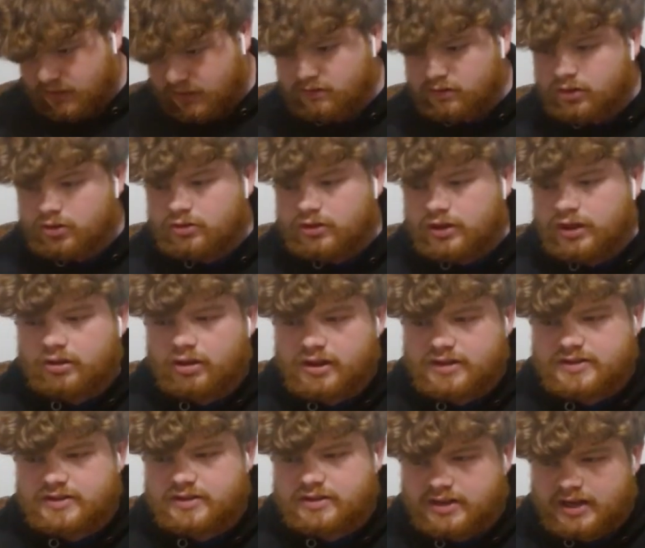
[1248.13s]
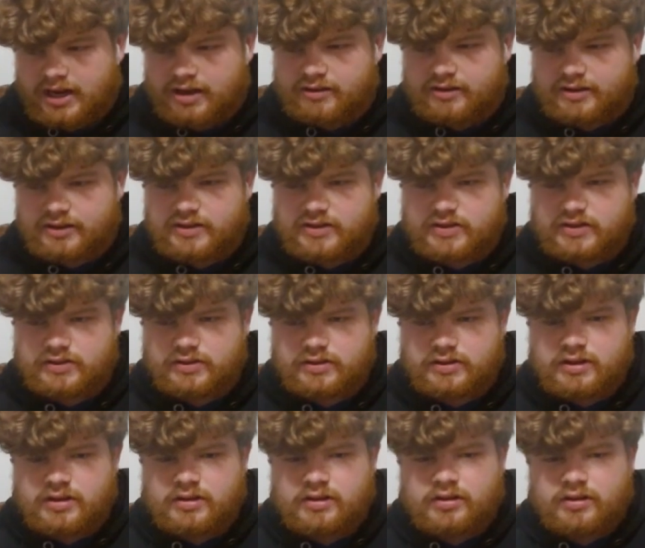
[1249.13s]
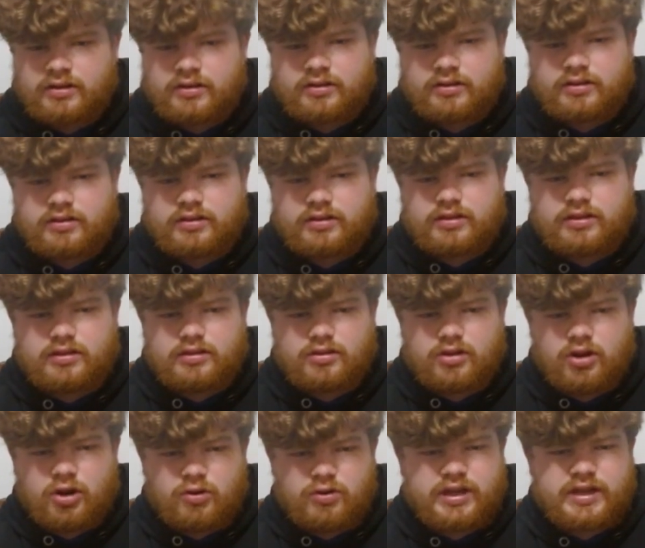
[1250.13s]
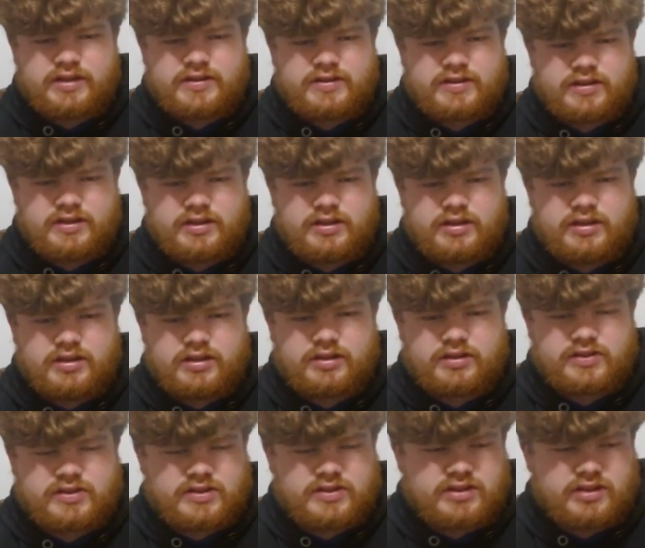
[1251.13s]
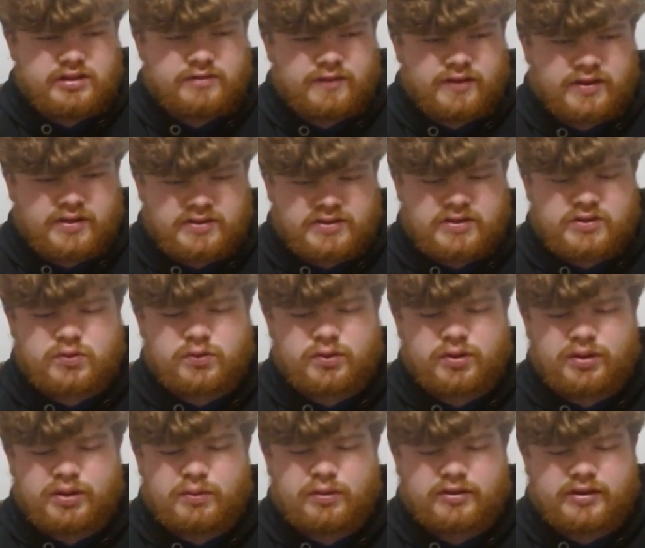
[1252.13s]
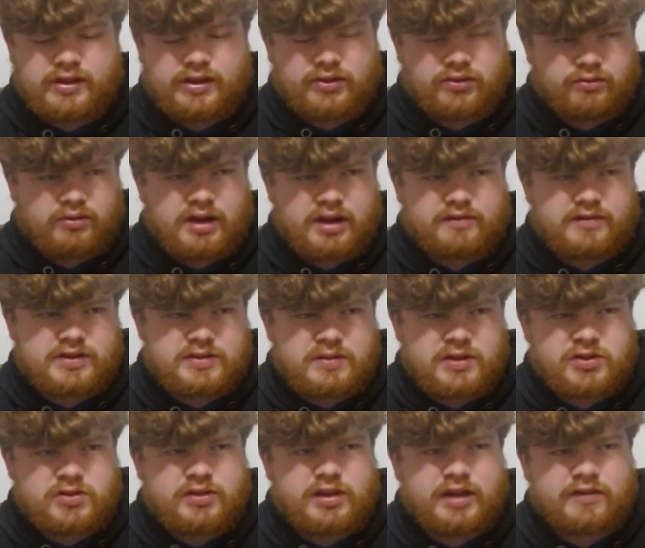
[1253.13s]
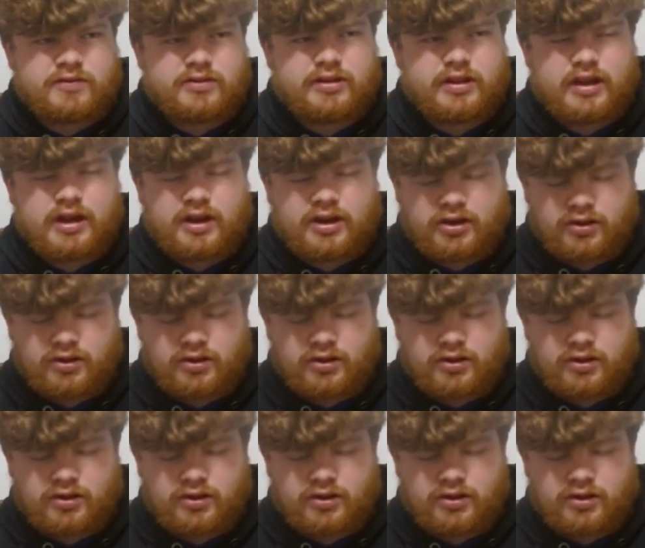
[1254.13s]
Even though they lost to Dallas, OKC's defense is really where they thrive, especially after they got